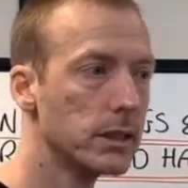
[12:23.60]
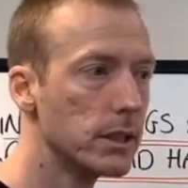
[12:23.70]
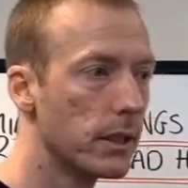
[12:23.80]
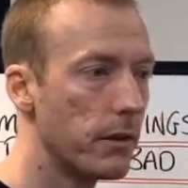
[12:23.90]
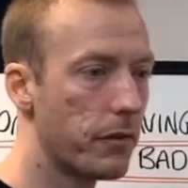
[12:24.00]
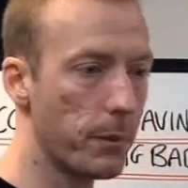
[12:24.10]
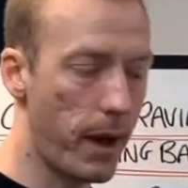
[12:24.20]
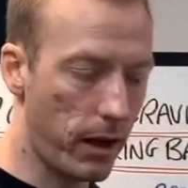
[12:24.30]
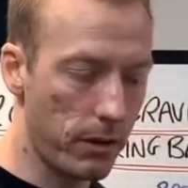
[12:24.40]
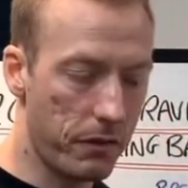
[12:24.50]
from that
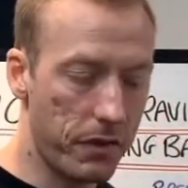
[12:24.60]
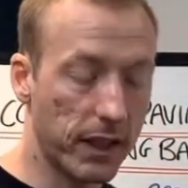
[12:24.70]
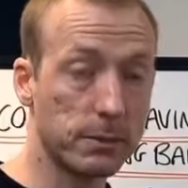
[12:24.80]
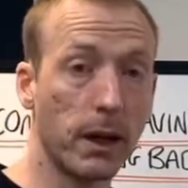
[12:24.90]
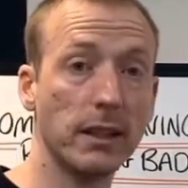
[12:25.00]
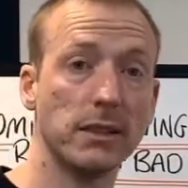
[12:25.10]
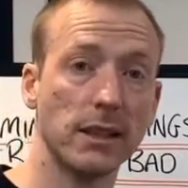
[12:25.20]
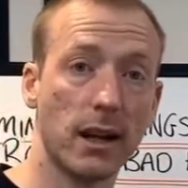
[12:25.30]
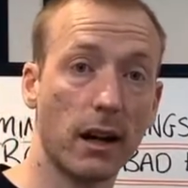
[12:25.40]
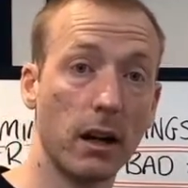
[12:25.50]
kind of fixed mindset to
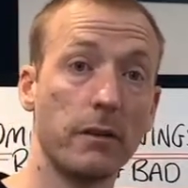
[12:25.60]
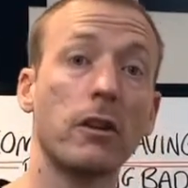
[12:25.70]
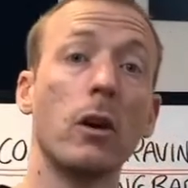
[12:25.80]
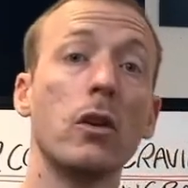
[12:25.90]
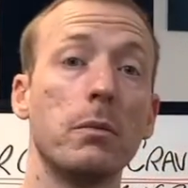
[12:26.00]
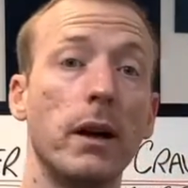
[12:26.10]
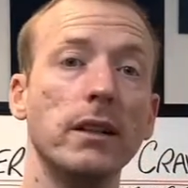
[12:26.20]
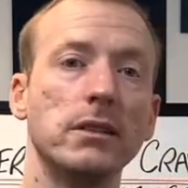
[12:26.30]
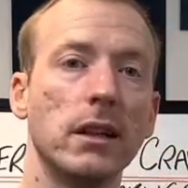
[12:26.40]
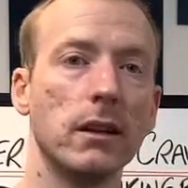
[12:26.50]
that kind of growth
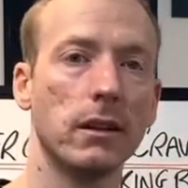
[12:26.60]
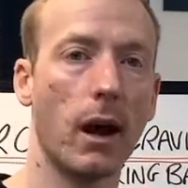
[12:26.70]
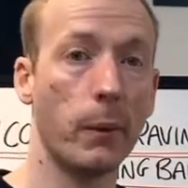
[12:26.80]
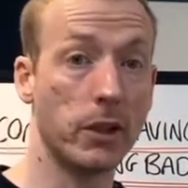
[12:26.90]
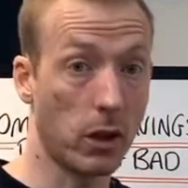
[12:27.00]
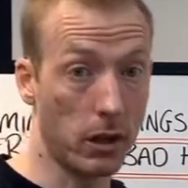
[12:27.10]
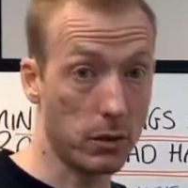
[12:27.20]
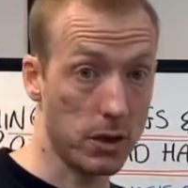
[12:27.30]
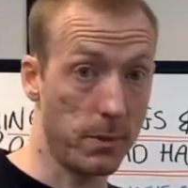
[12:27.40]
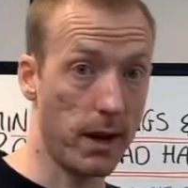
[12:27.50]
mindset that we're trying to
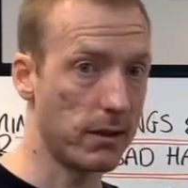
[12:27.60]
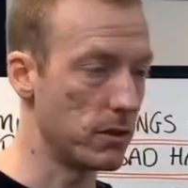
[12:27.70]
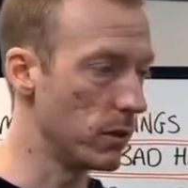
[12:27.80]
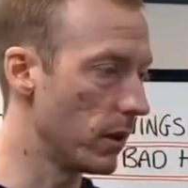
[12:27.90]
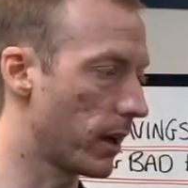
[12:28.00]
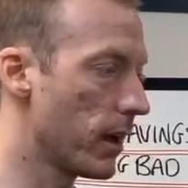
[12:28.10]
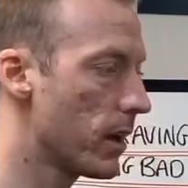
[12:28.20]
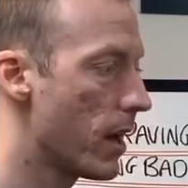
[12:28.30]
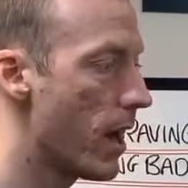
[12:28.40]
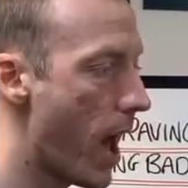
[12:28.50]
aspire to, okay?
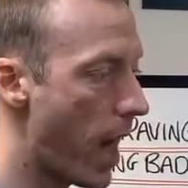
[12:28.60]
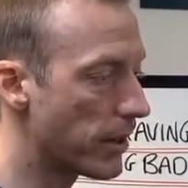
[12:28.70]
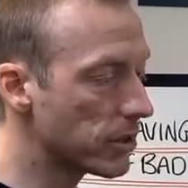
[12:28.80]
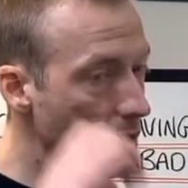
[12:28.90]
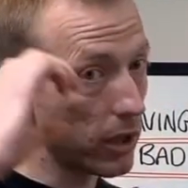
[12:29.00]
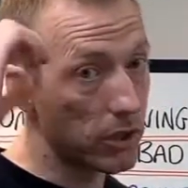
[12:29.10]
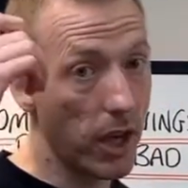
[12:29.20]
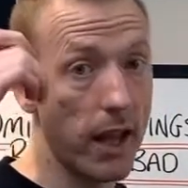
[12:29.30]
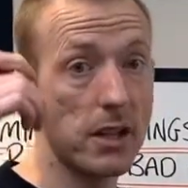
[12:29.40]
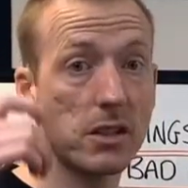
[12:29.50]
And just trying to
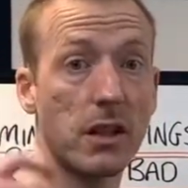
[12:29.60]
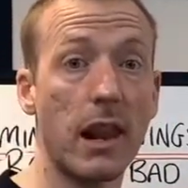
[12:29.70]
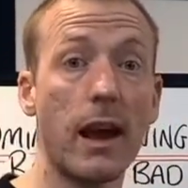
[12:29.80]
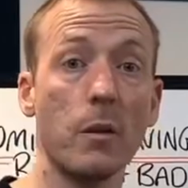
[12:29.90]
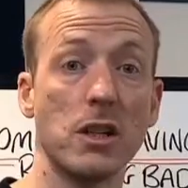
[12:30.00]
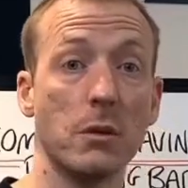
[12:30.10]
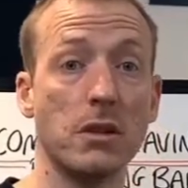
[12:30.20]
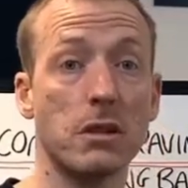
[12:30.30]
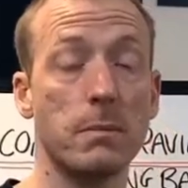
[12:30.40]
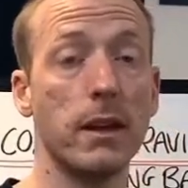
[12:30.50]
change the language that we
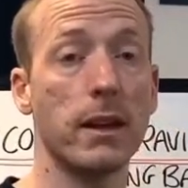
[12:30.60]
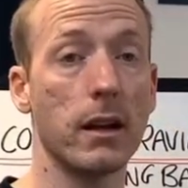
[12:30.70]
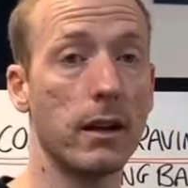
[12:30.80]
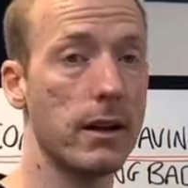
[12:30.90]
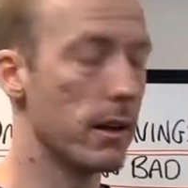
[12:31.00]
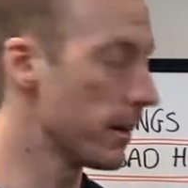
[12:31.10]
speak in our head.